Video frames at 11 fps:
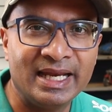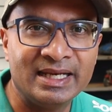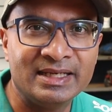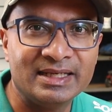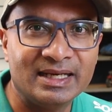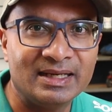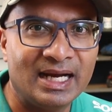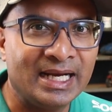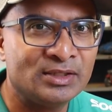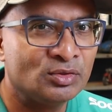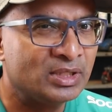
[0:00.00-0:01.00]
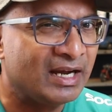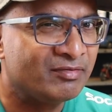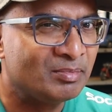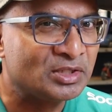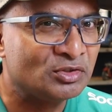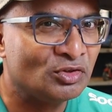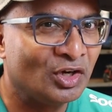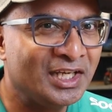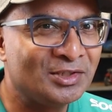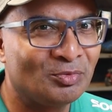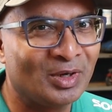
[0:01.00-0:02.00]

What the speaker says: and I don't have much knowledge.